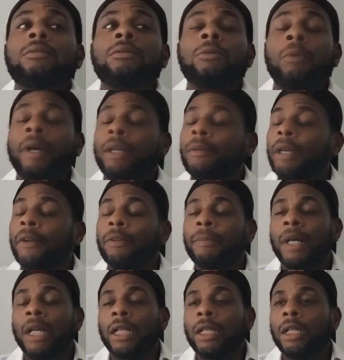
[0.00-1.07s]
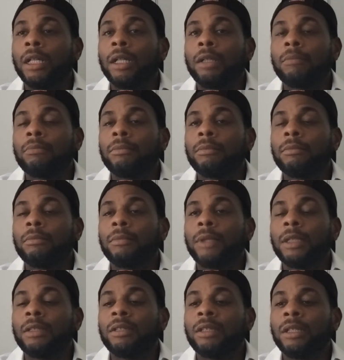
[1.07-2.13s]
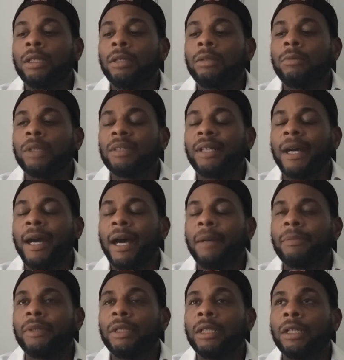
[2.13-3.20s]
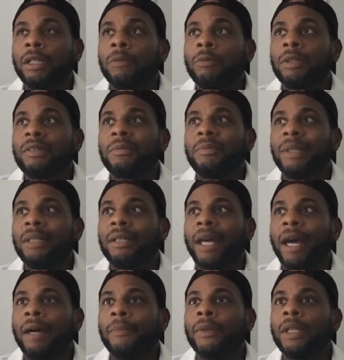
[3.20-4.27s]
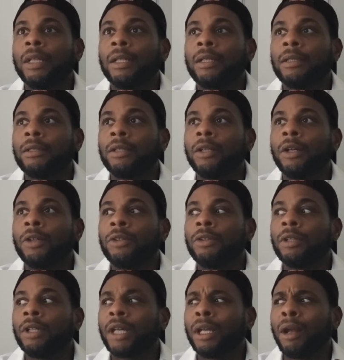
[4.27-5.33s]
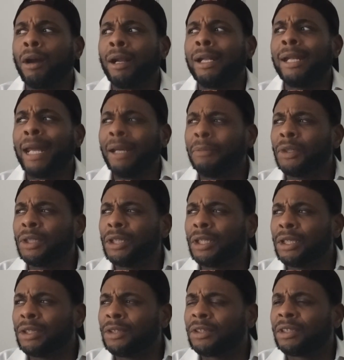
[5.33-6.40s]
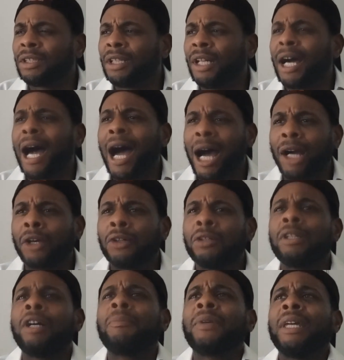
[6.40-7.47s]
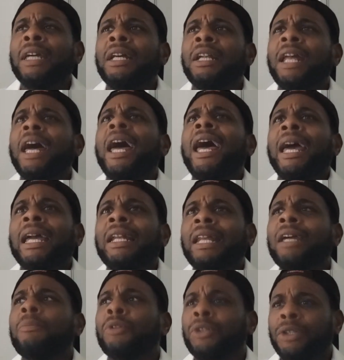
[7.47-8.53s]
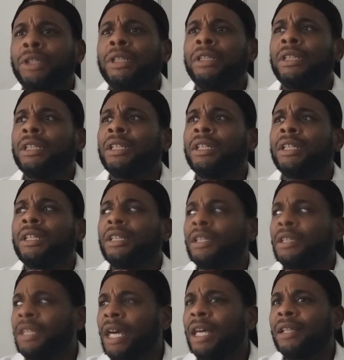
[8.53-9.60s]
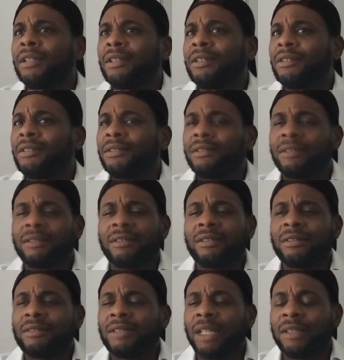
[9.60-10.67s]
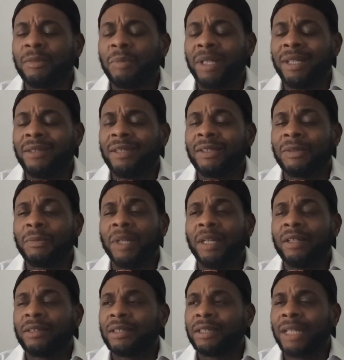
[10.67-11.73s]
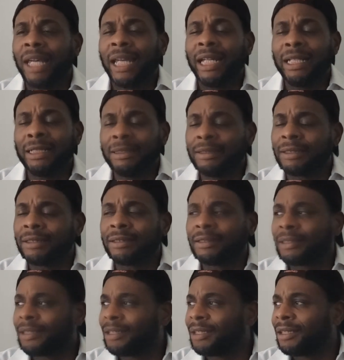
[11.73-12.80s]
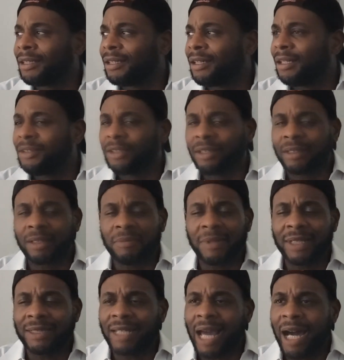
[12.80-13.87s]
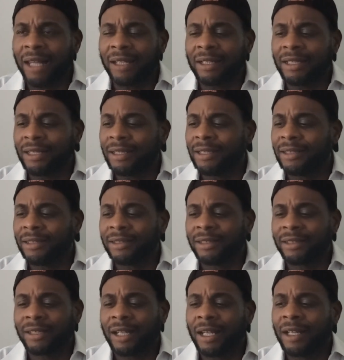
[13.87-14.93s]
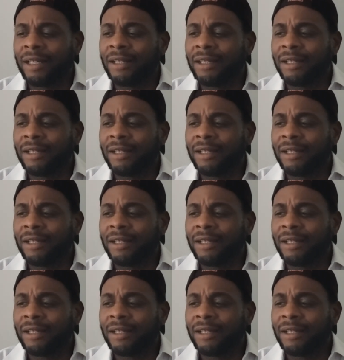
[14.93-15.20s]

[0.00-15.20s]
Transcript: wake everybody up and see what's happening and what's been happening. You know, you look at our neighborhoods. I grew up in a neighborhood that that's been in this mess in the 80s and just the mentality, and it's just like